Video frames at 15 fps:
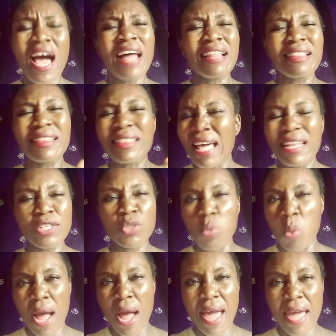And that is
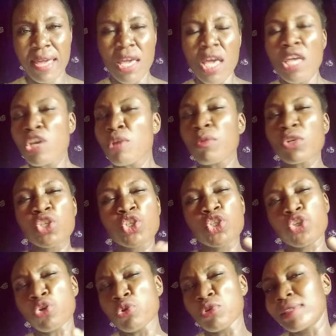why you must
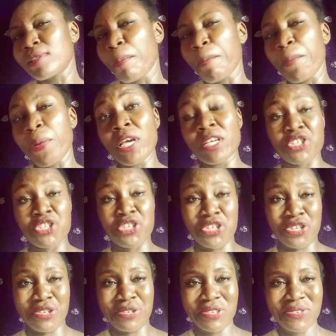choose to
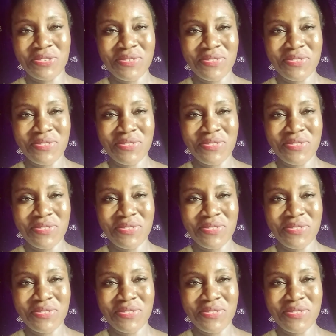push